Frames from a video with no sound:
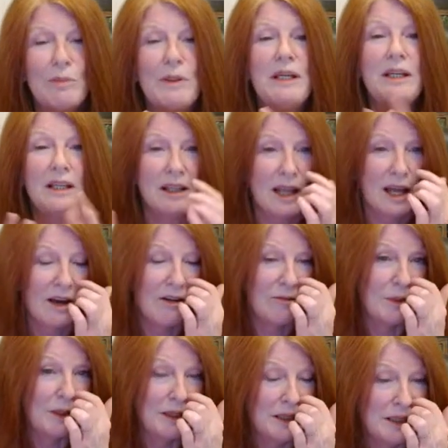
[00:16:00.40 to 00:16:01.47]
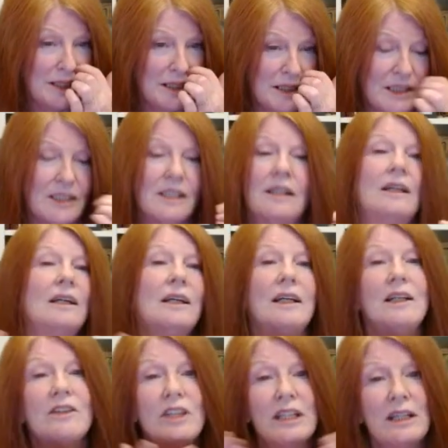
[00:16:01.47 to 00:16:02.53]
be love, because
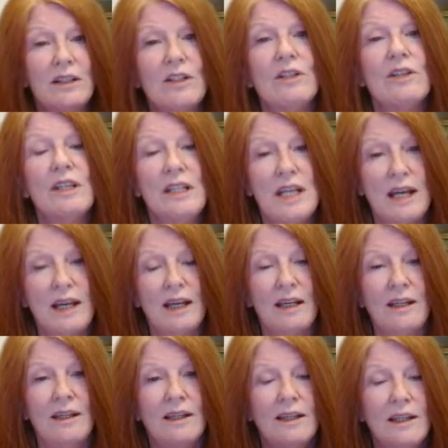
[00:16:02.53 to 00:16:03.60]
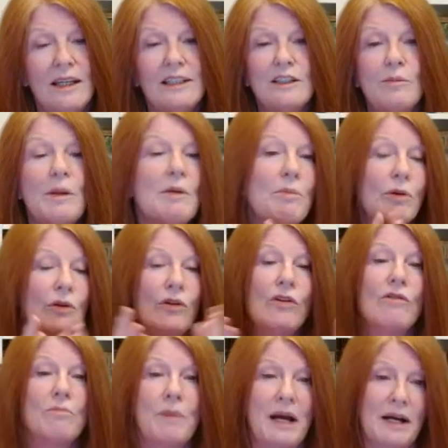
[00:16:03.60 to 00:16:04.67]
at the end of the day, as people who
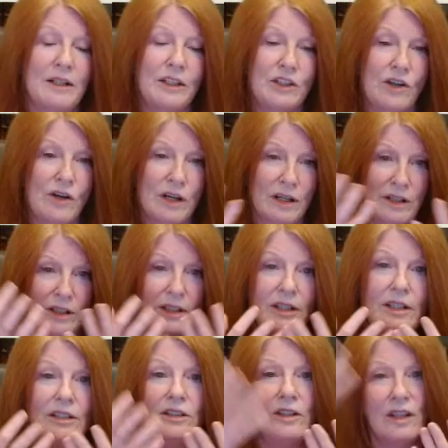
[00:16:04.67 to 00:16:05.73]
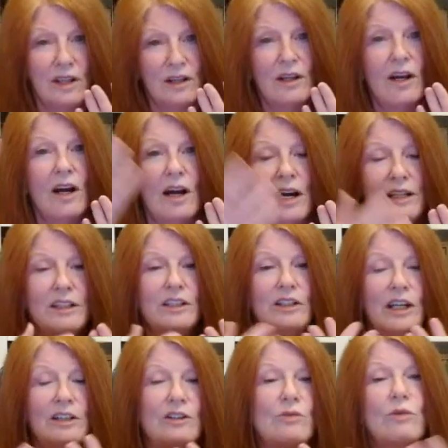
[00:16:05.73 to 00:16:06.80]
have passed on and I
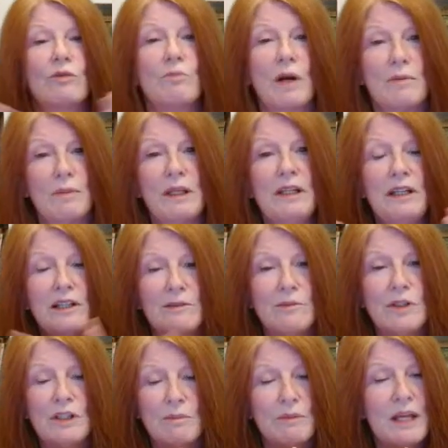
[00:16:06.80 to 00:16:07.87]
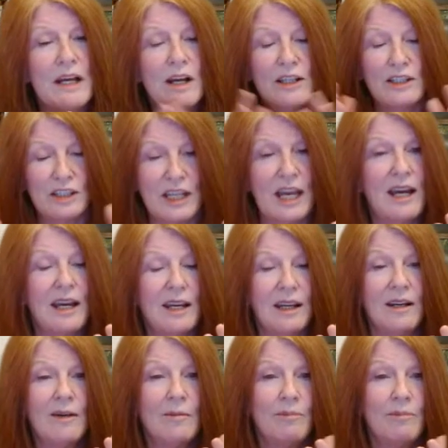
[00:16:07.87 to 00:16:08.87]
connect with my mediumship, they say